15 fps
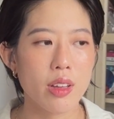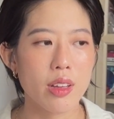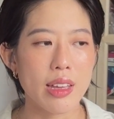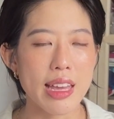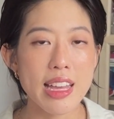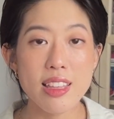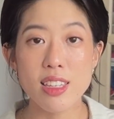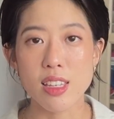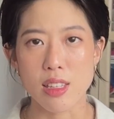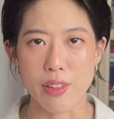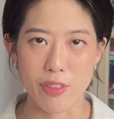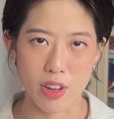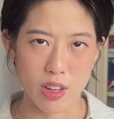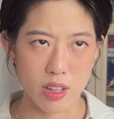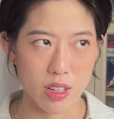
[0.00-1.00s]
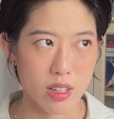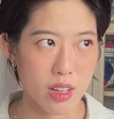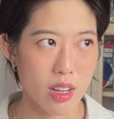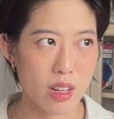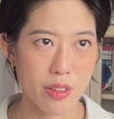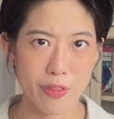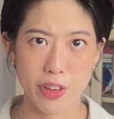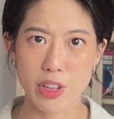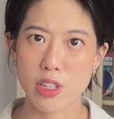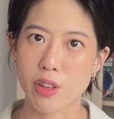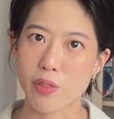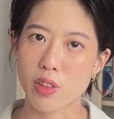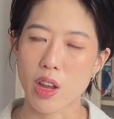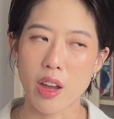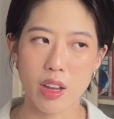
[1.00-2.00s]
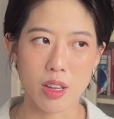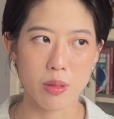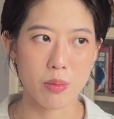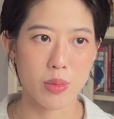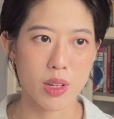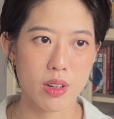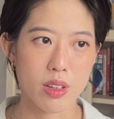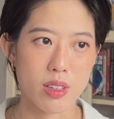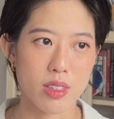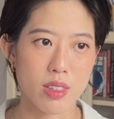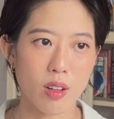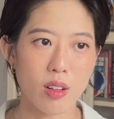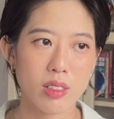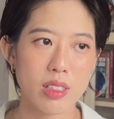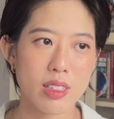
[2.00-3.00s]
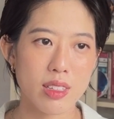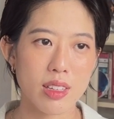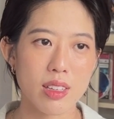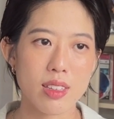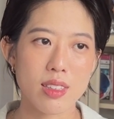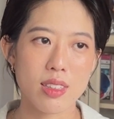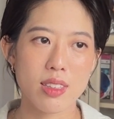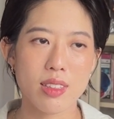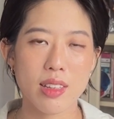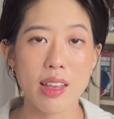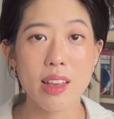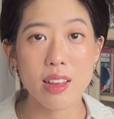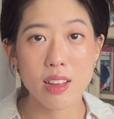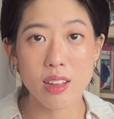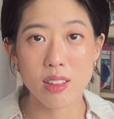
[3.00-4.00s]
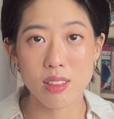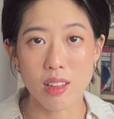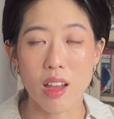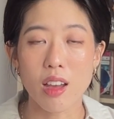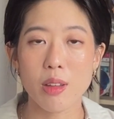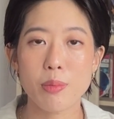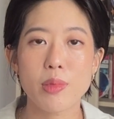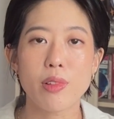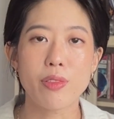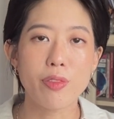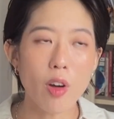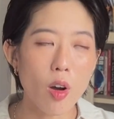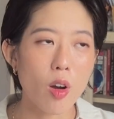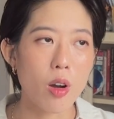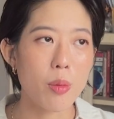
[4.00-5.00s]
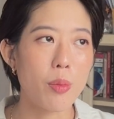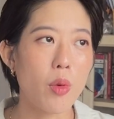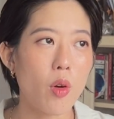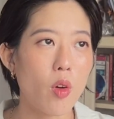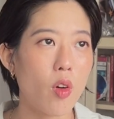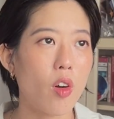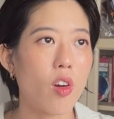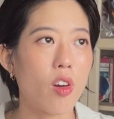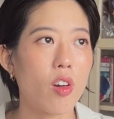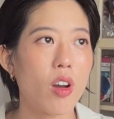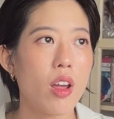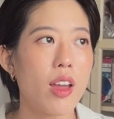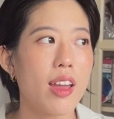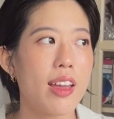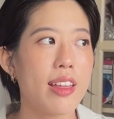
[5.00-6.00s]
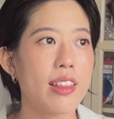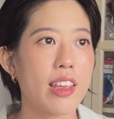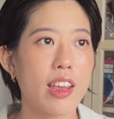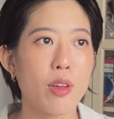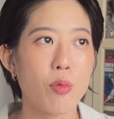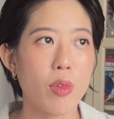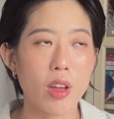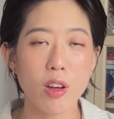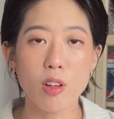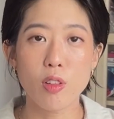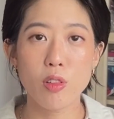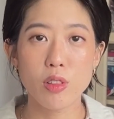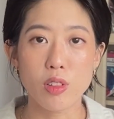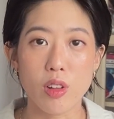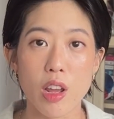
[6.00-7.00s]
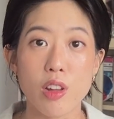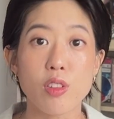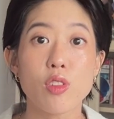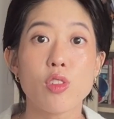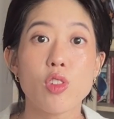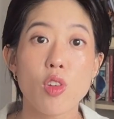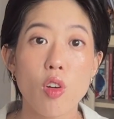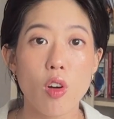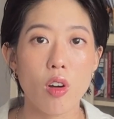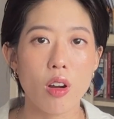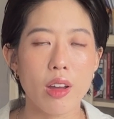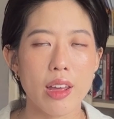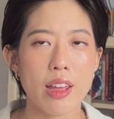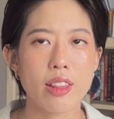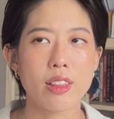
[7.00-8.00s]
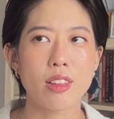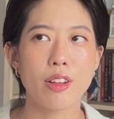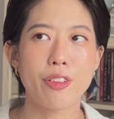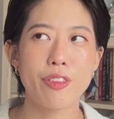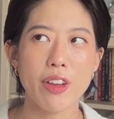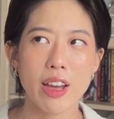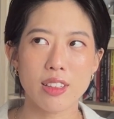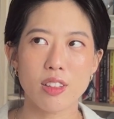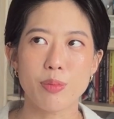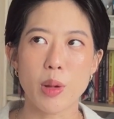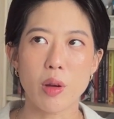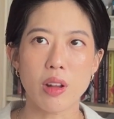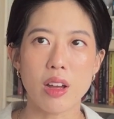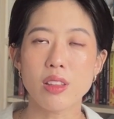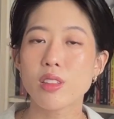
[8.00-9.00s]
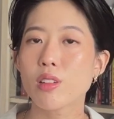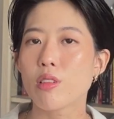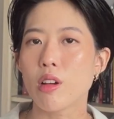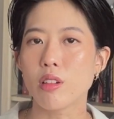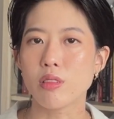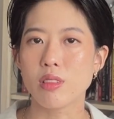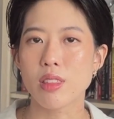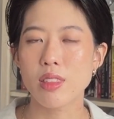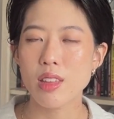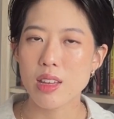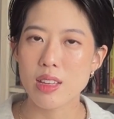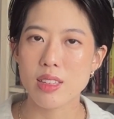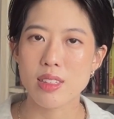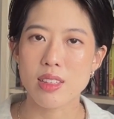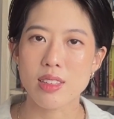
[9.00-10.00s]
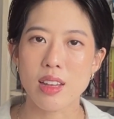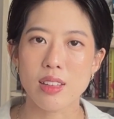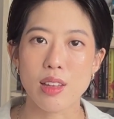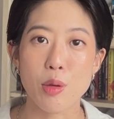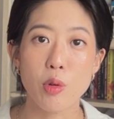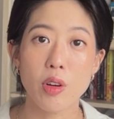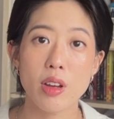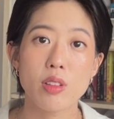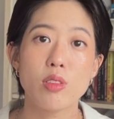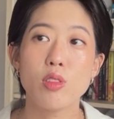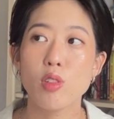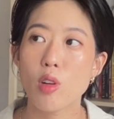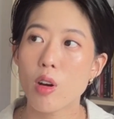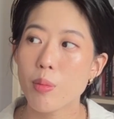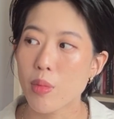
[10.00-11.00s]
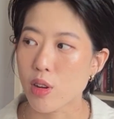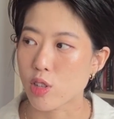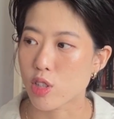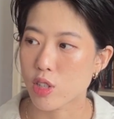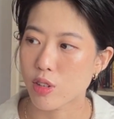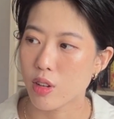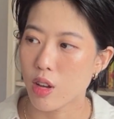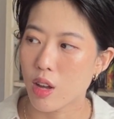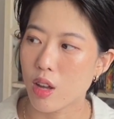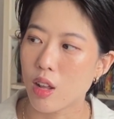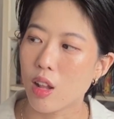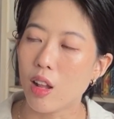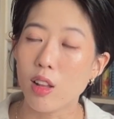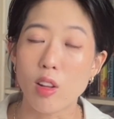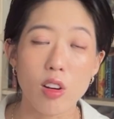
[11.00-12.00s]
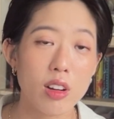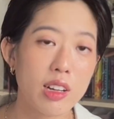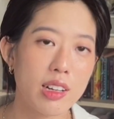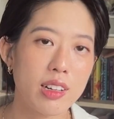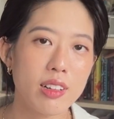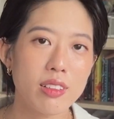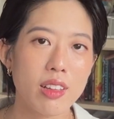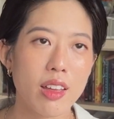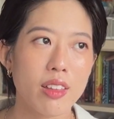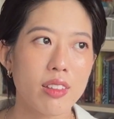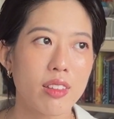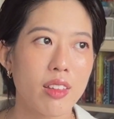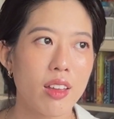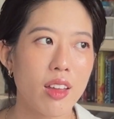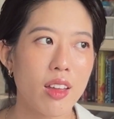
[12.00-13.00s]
insignificant in the face of time, because all these things take time to form, or they will endure. And the fact about underground things is that they will endure much longer than